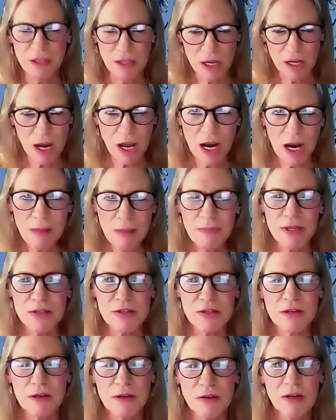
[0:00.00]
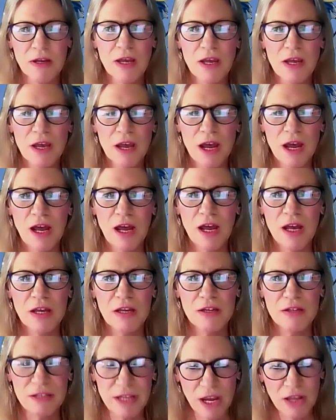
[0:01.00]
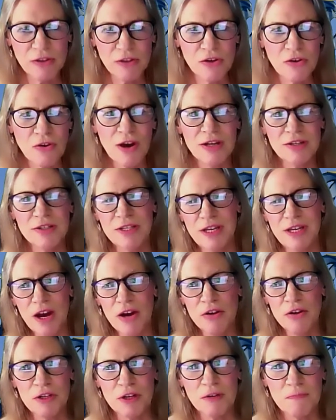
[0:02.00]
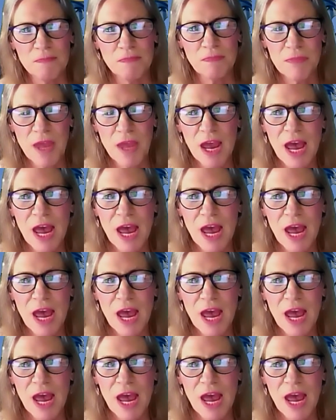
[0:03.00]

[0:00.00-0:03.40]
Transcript: Look, Columbus sailed across the ocean.